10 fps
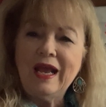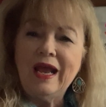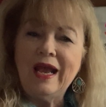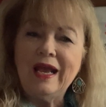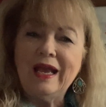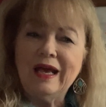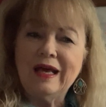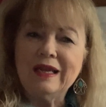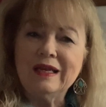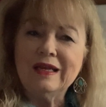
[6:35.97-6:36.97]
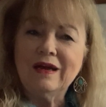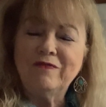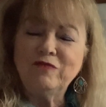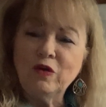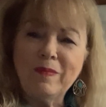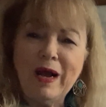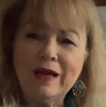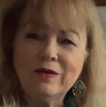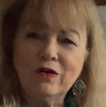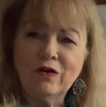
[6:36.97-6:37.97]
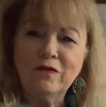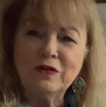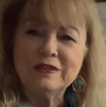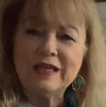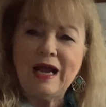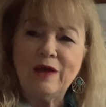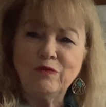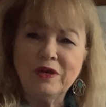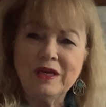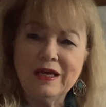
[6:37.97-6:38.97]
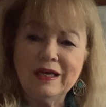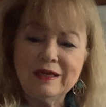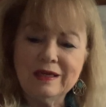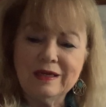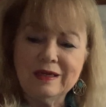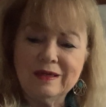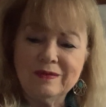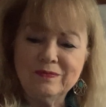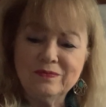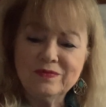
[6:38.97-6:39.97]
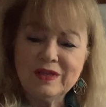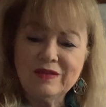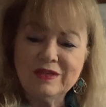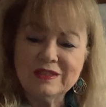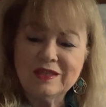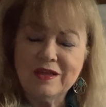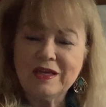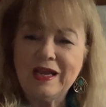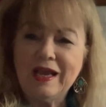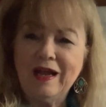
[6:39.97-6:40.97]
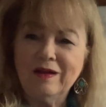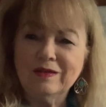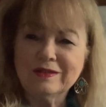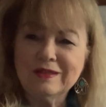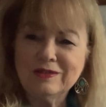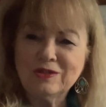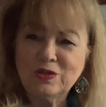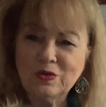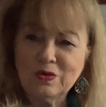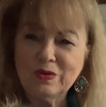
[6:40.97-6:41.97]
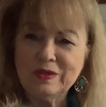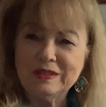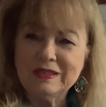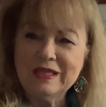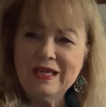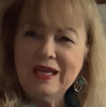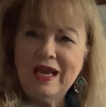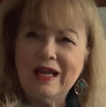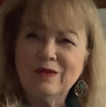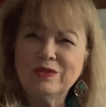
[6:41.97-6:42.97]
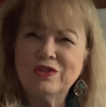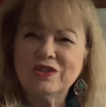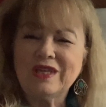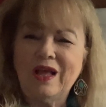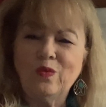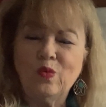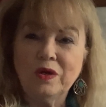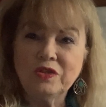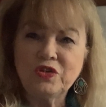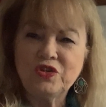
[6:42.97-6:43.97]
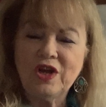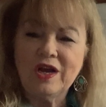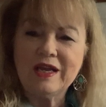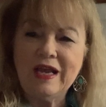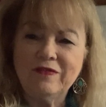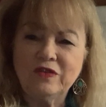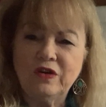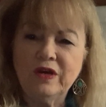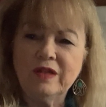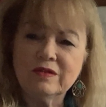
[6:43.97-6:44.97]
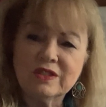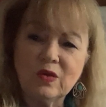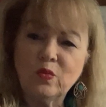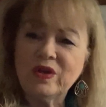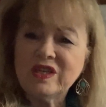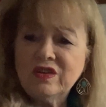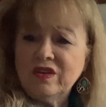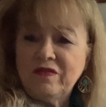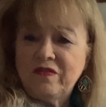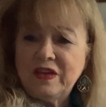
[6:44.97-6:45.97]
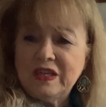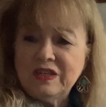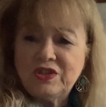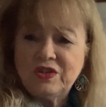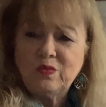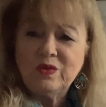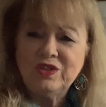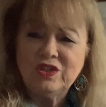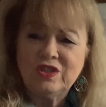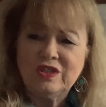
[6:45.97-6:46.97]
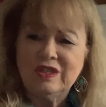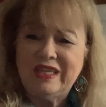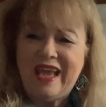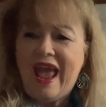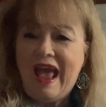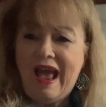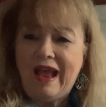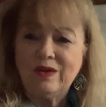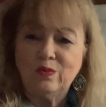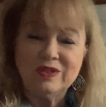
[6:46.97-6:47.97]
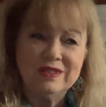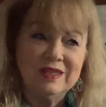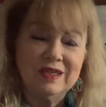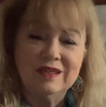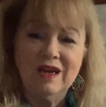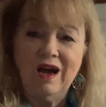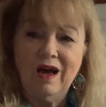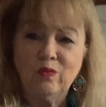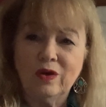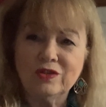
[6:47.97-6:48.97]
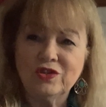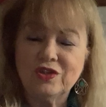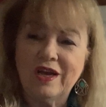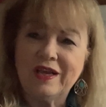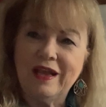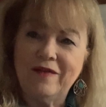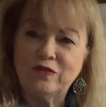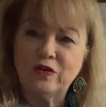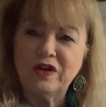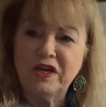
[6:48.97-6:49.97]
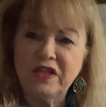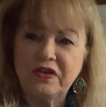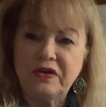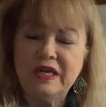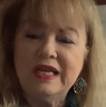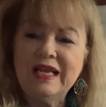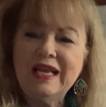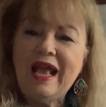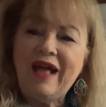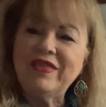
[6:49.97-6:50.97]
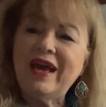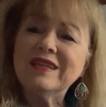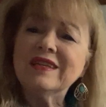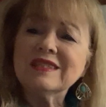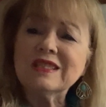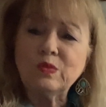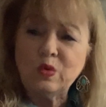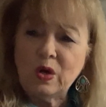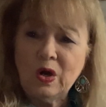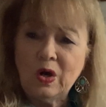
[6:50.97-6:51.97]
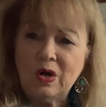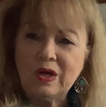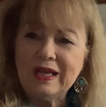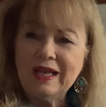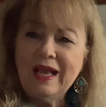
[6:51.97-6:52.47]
And a few of my girlfriends and I read this other gal's stories, and it was just like one shock after another. So we couldn't finish it. We just gagged. We said, God, one shock after another. And that doesn't work.